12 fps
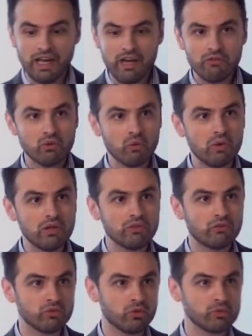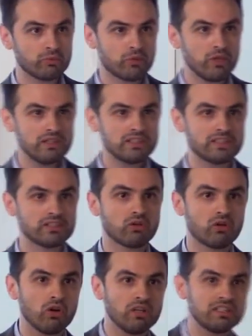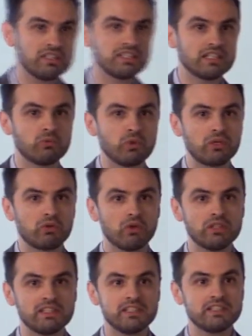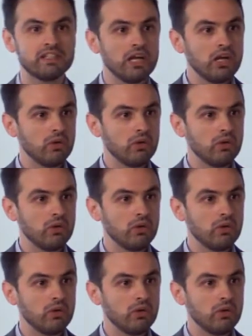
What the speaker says: every one of those processes, crossings and recrossings,